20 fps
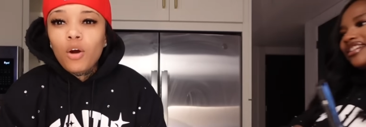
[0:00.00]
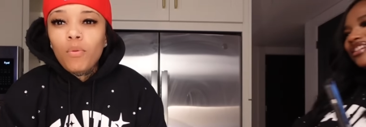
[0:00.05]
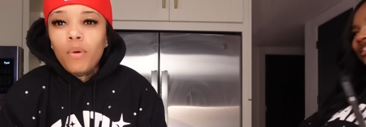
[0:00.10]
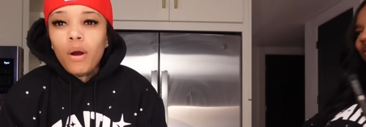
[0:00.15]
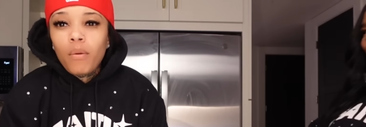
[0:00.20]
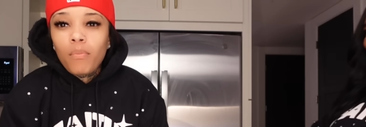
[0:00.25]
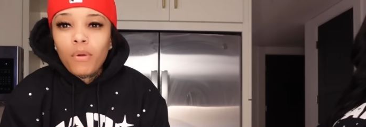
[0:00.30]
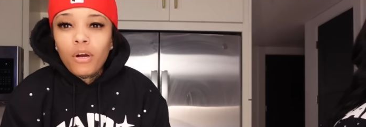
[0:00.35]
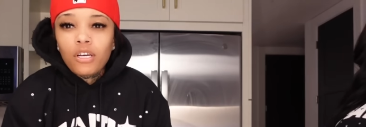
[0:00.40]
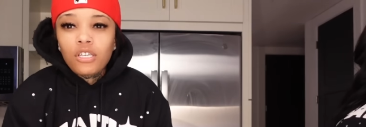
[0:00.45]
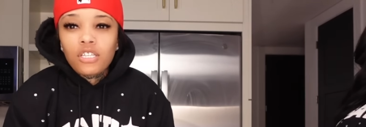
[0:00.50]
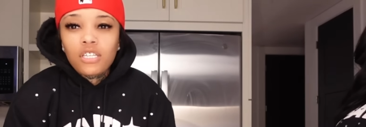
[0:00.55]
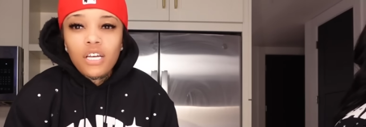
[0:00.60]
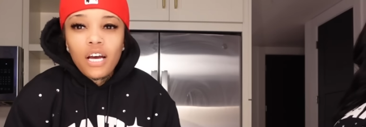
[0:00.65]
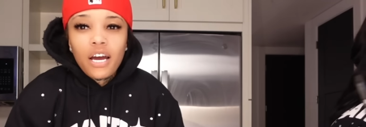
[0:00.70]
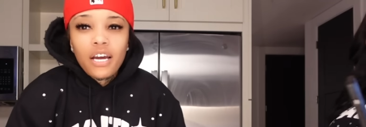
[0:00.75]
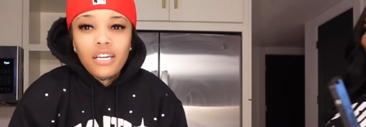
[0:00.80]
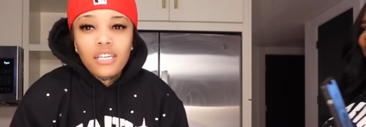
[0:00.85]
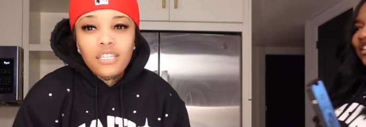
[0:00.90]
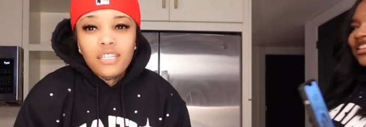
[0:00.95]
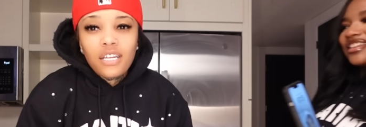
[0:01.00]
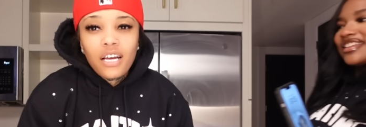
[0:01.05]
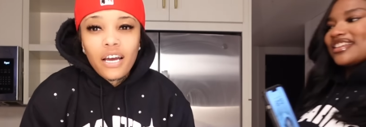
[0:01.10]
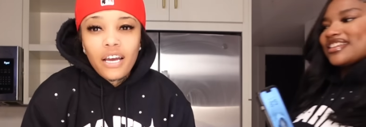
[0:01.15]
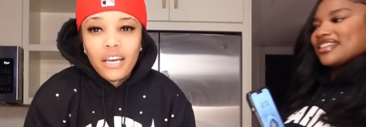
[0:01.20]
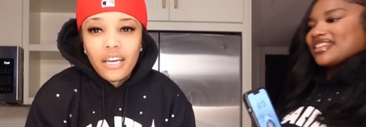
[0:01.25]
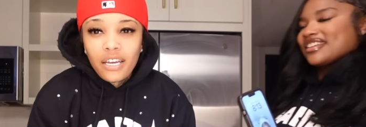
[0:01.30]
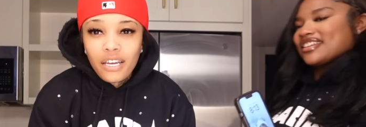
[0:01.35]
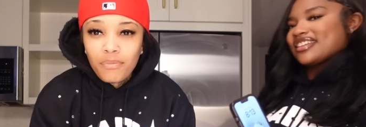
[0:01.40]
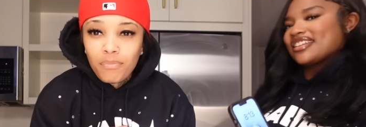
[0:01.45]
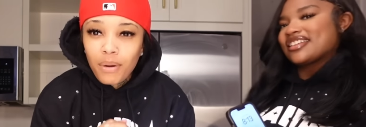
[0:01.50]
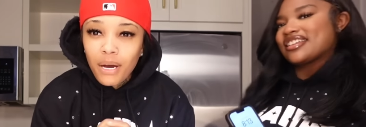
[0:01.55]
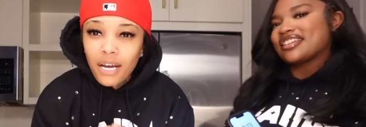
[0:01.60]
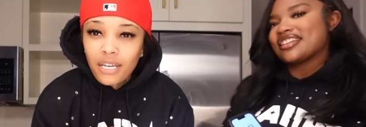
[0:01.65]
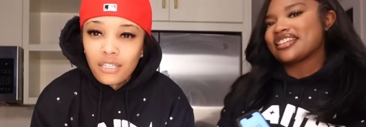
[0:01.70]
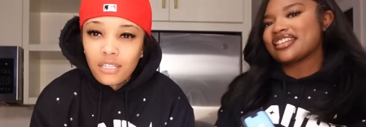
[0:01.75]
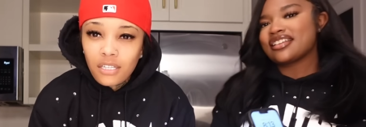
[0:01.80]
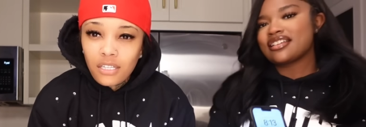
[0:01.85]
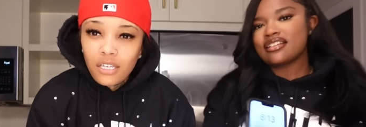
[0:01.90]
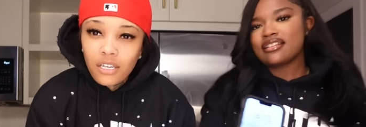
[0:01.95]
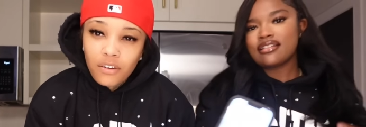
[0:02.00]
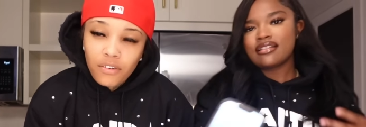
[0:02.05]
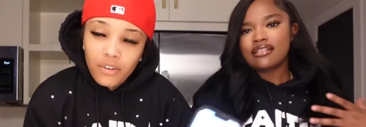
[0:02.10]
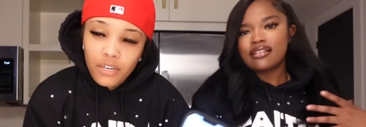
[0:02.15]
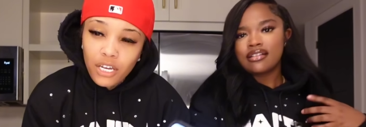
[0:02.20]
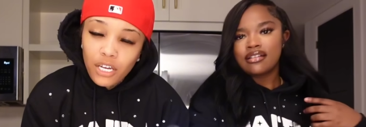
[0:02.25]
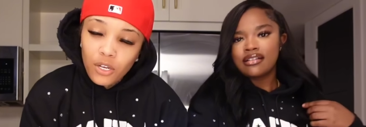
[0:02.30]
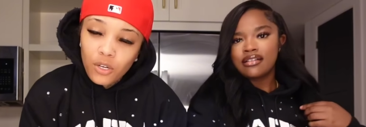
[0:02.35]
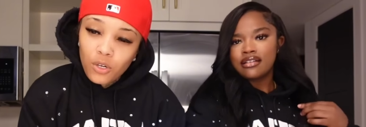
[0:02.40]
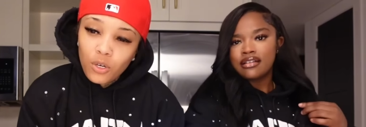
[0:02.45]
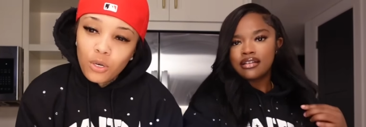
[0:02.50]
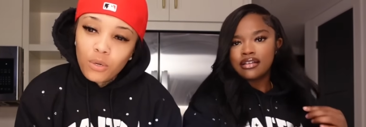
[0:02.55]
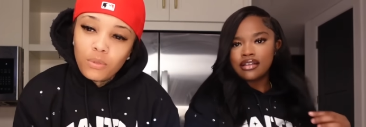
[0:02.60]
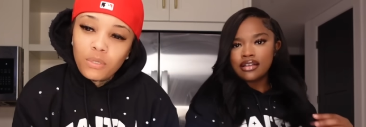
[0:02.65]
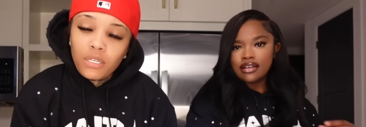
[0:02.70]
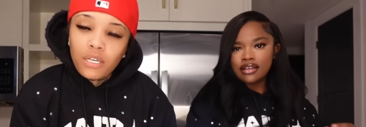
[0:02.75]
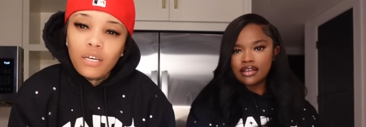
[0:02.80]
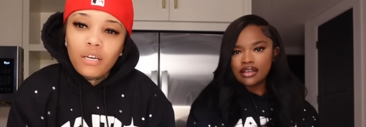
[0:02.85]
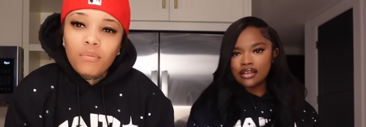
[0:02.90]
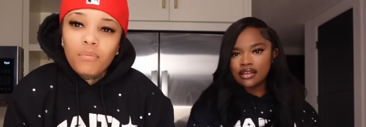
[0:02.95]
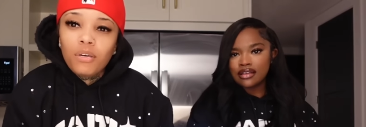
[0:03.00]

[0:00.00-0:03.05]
Speaker 1: on my merch line is like positivity, you know what I'm saying?